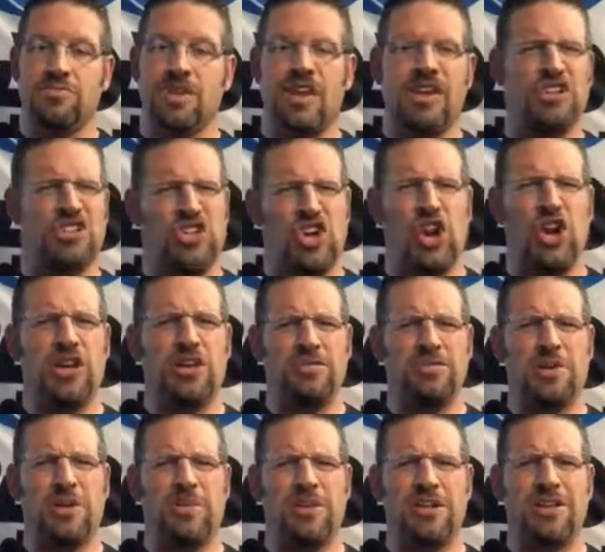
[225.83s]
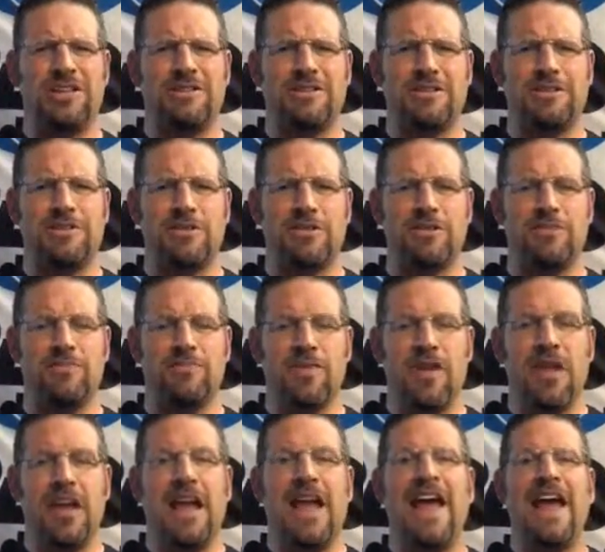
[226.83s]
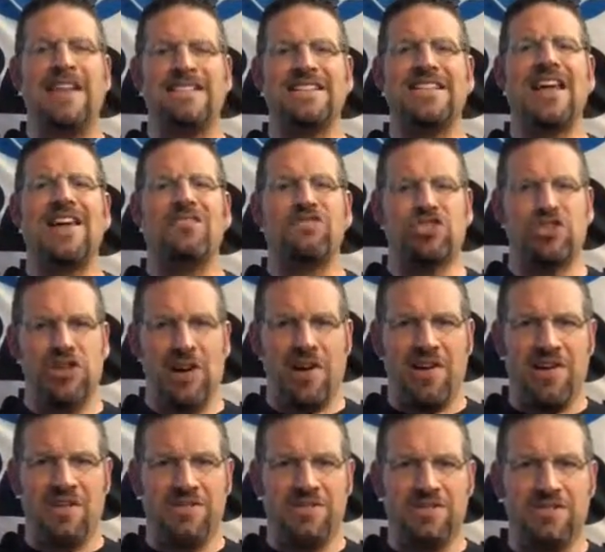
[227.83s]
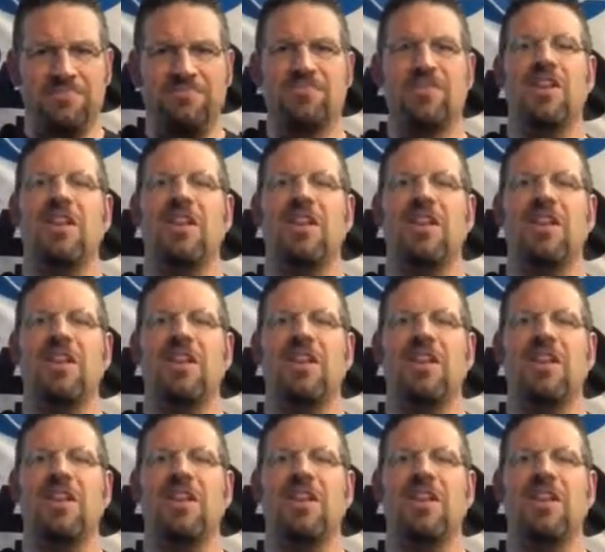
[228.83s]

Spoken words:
I guess shardy is probably not the right word. Has a lot of shards